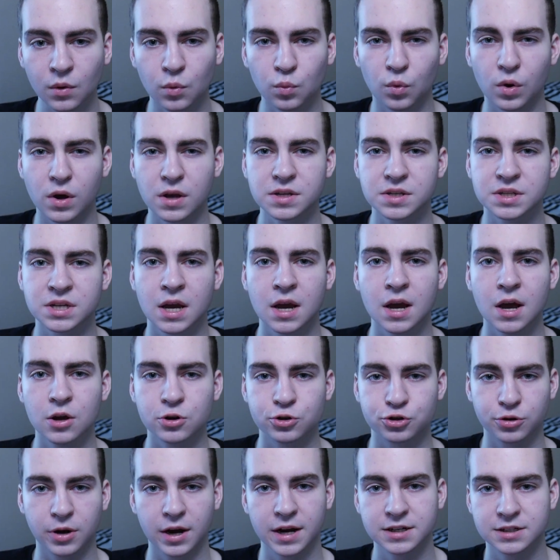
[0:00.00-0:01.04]
was
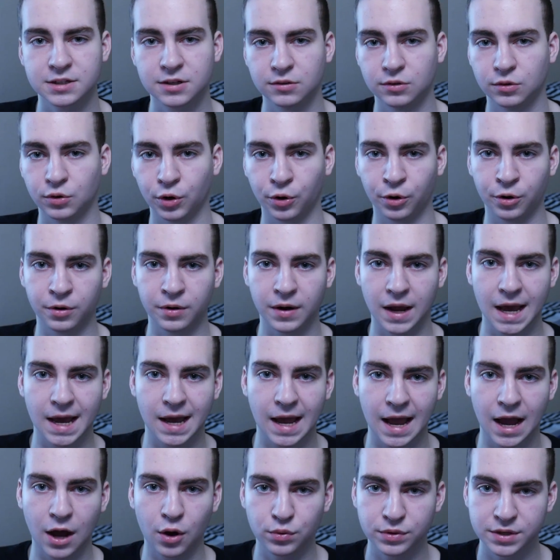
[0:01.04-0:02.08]
trying to learn
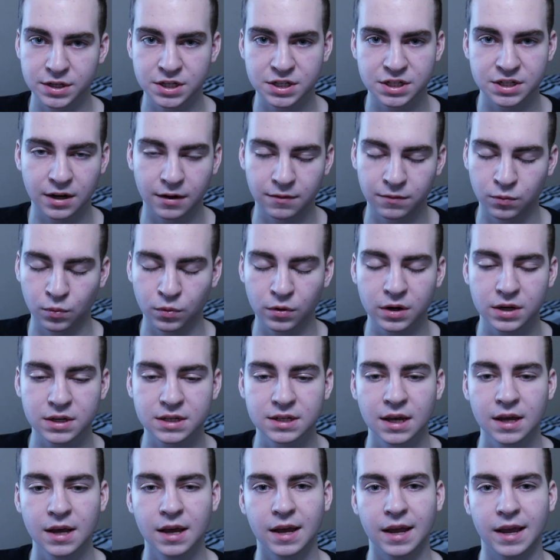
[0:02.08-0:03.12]
how this stuff
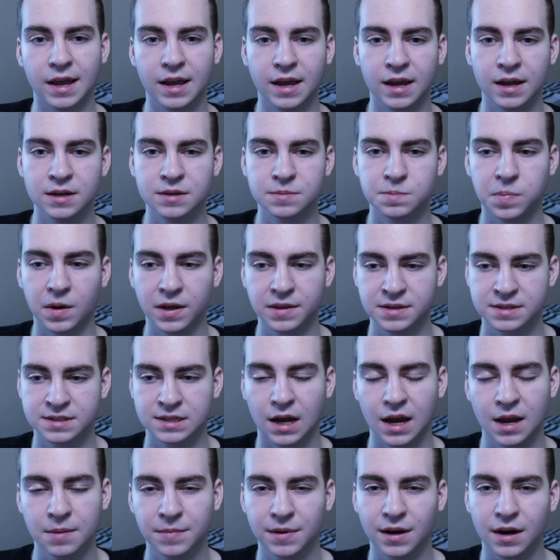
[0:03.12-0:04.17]
worked. And by the
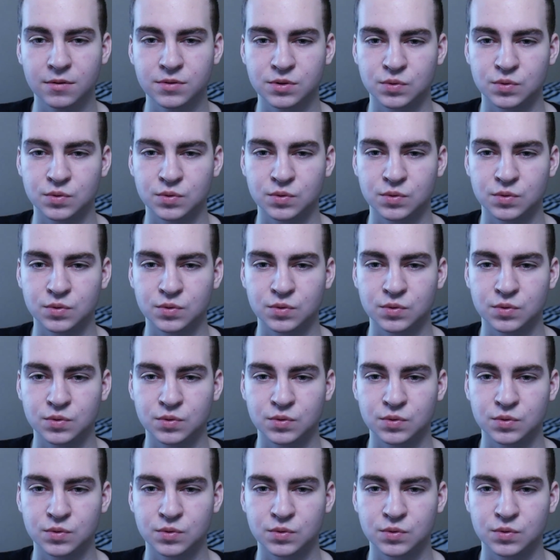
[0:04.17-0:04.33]
time that I